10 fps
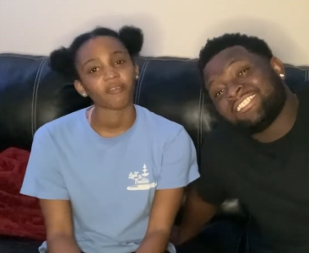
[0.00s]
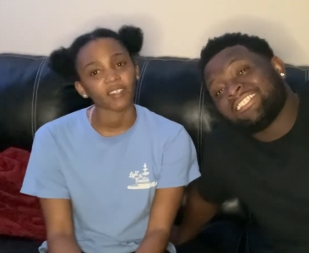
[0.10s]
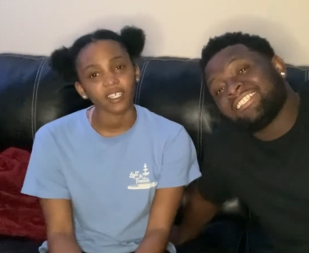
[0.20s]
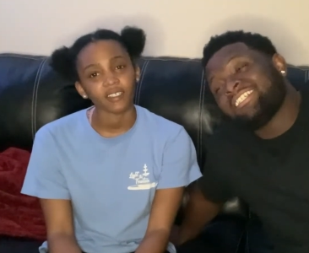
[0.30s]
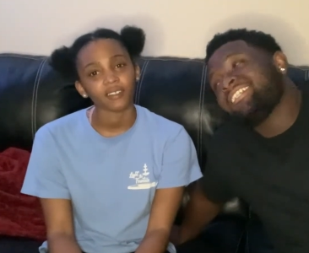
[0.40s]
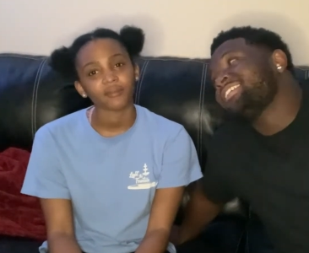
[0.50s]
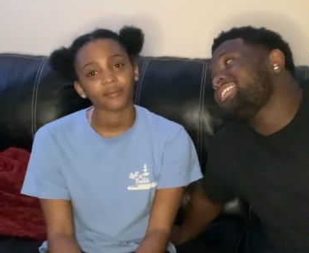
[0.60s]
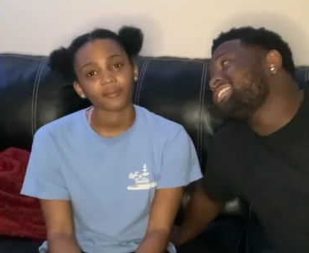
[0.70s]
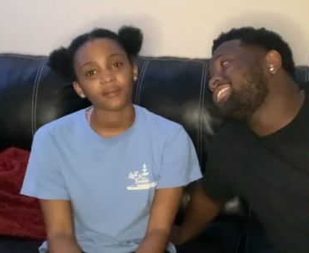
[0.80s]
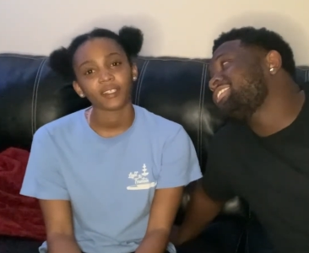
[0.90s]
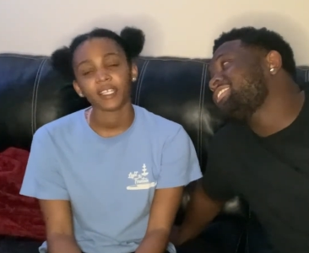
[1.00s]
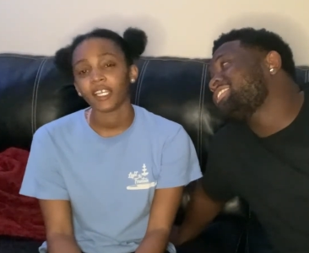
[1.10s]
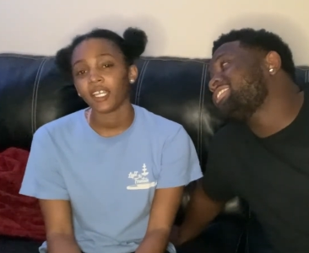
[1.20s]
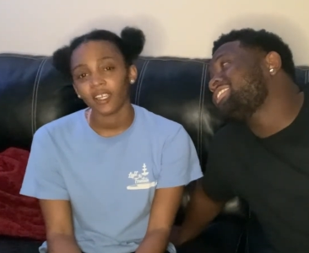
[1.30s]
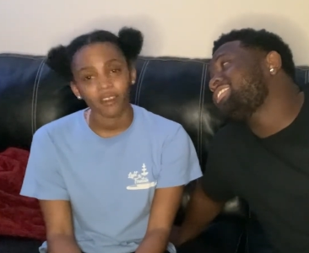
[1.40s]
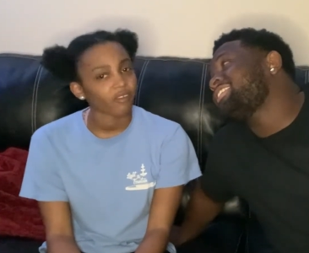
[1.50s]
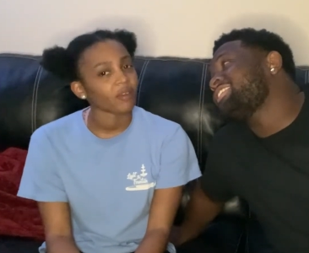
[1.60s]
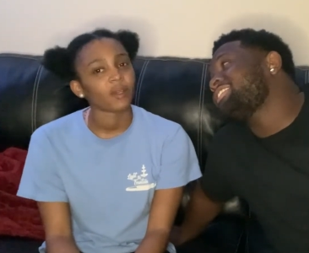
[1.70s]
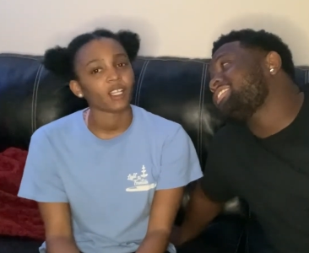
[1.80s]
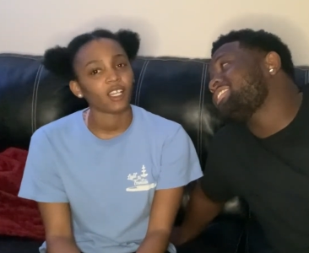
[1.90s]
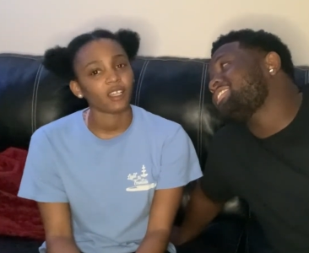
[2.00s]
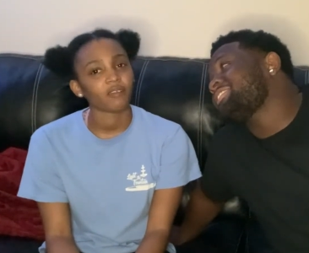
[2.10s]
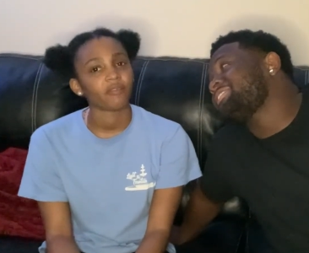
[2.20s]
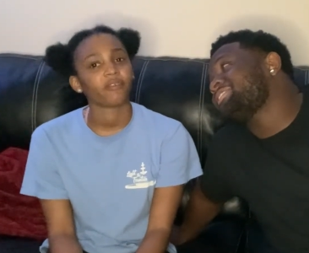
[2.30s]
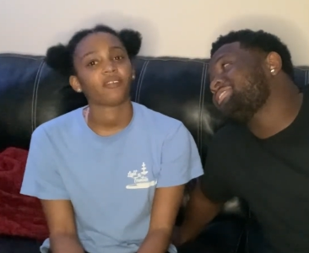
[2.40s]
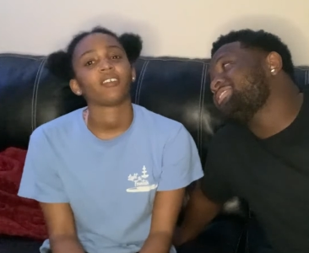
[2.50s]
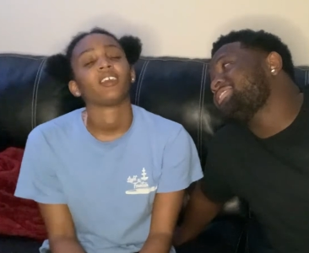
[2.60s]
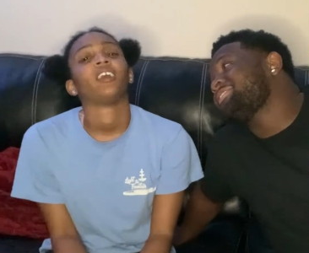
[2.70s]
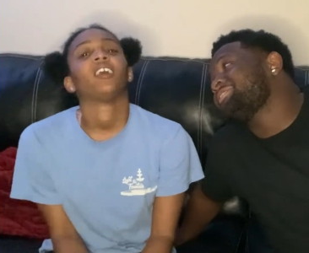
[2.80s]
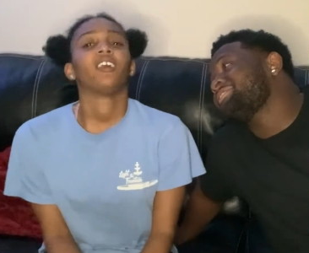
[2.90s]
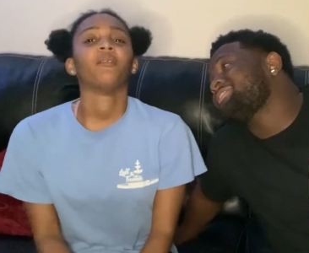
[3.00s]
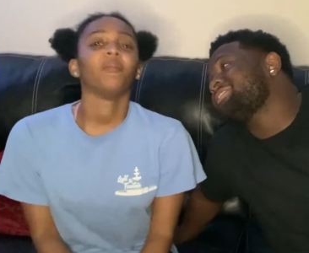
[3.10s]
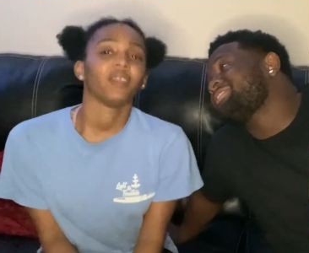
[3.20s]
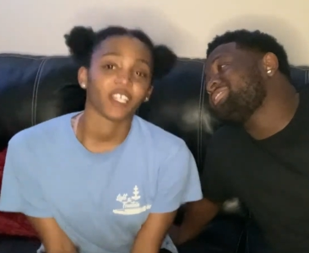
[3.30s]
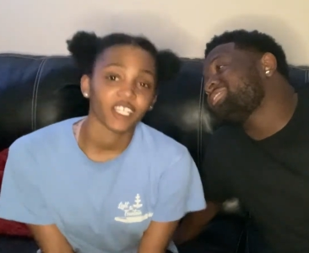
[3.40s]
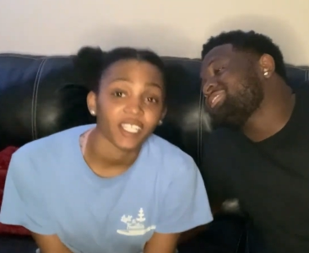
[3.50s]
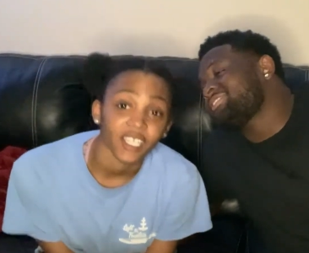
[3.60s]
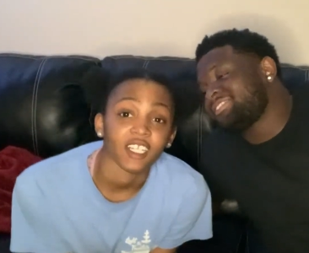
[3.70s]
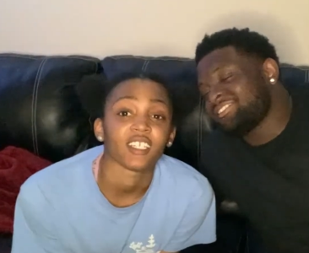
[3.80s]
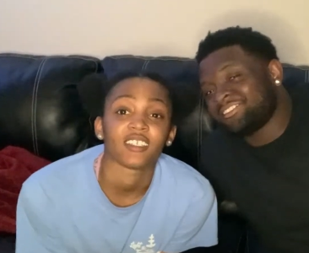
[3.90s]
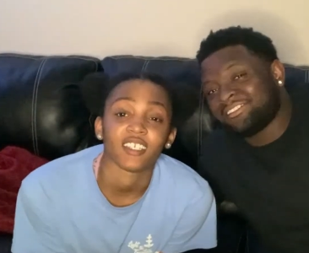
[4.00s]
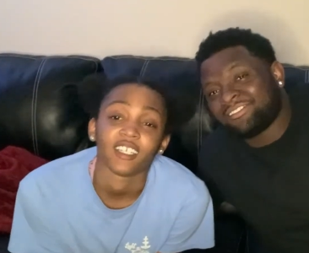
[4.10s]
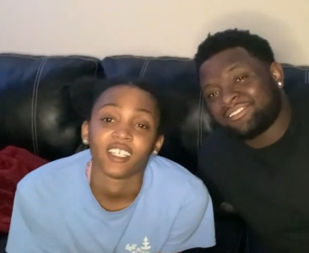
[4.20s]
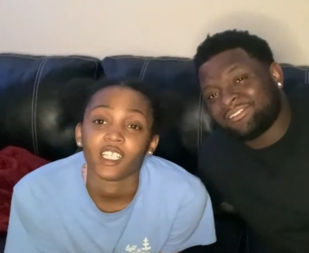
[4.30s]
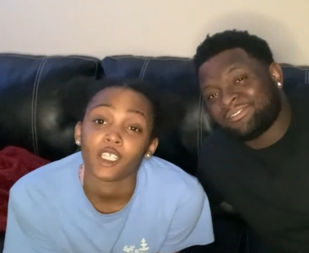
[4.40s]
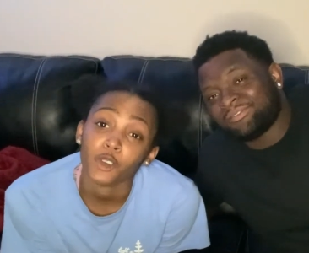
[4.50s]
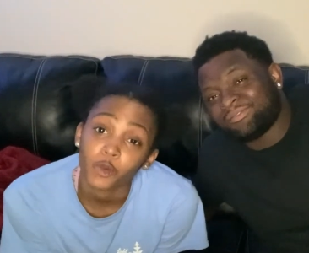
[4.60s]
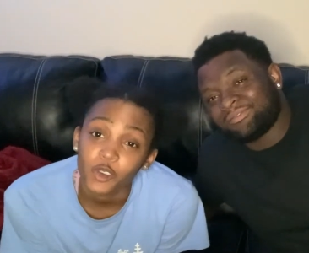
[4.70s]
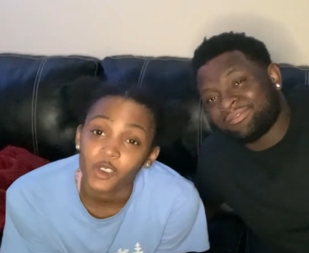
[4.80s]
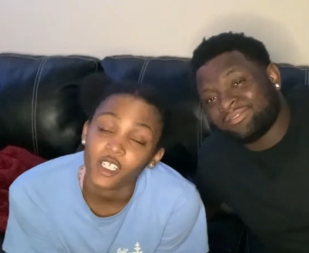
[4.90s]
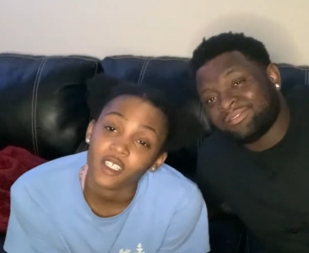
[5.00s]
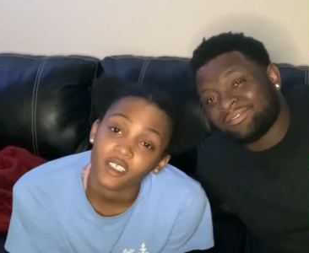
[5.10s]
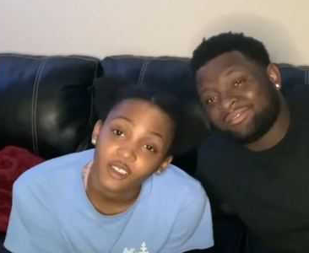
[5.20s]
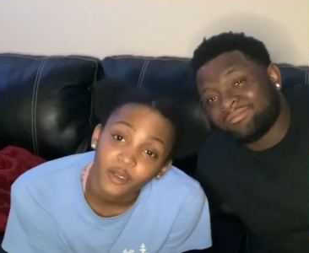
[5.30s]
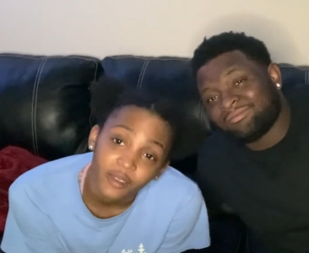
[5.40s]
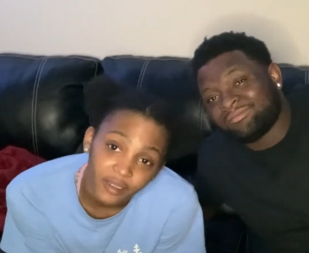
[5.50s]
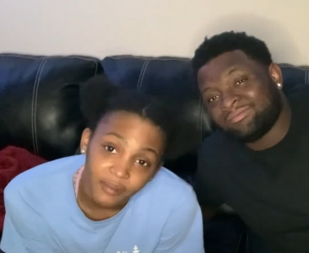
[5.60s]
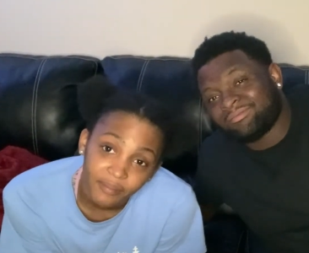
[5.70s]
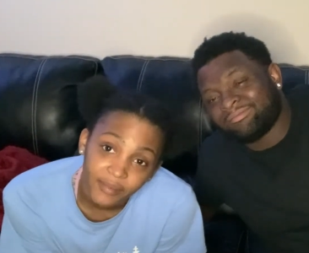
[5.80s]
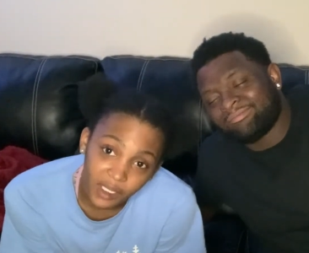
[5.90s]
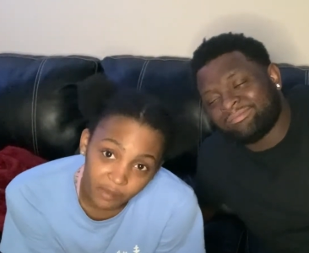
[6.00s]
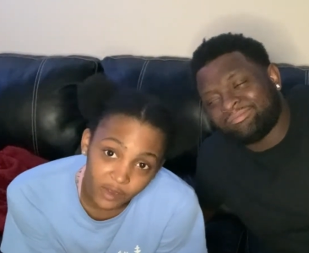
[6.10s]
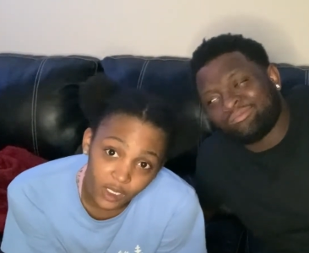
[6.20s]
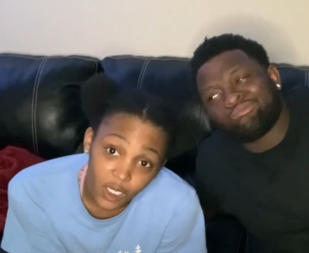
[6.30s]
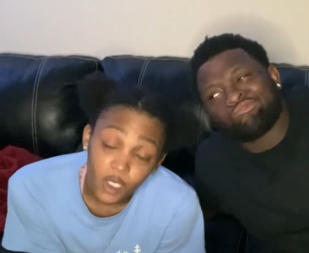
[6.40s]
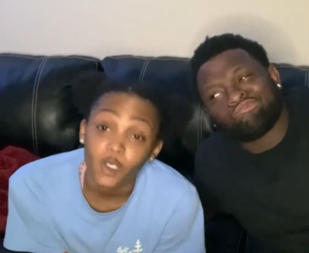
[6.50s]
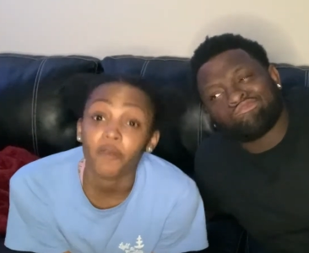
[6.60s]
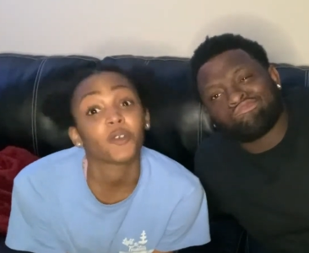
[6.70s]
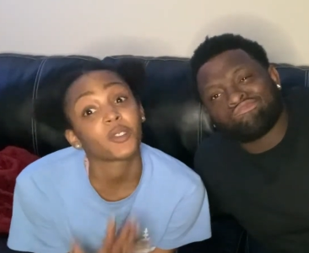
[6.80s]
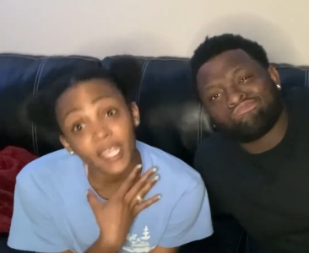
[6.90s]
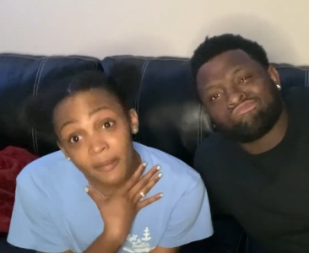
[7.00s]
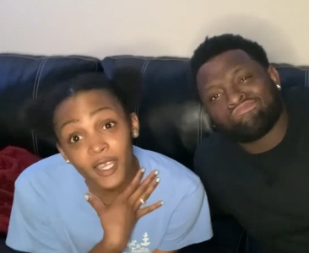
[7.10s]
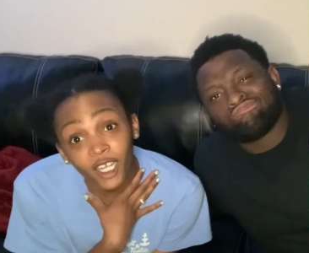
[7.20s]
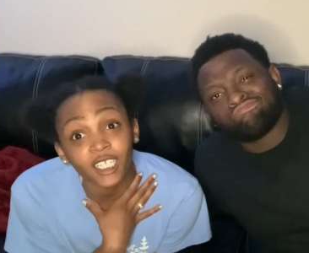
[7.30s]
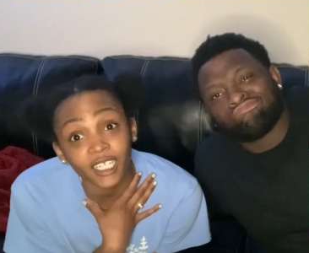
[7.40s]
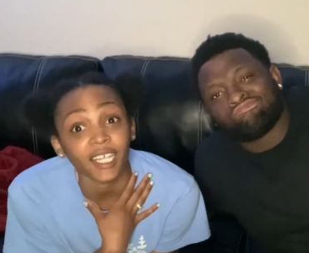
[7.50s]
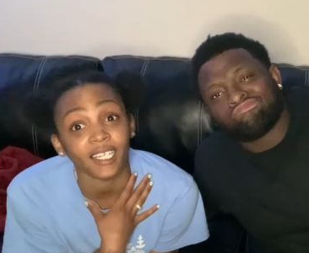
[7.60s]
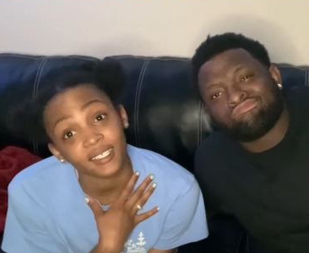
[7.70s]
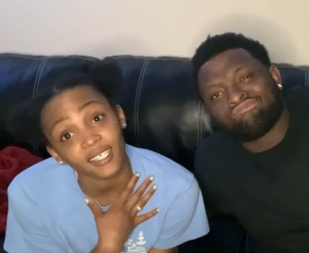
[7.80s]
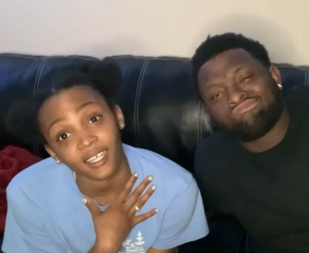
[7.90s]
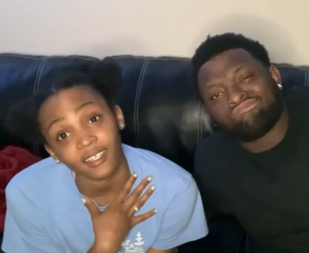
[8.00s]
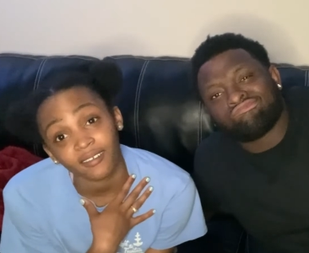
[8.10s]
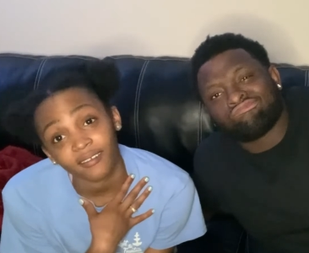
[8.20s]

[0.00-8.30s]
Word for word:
Speaker 1: Not ever in my life been on a dating site, and I just want you guys to know that. Ever. So if you see me on a dating site,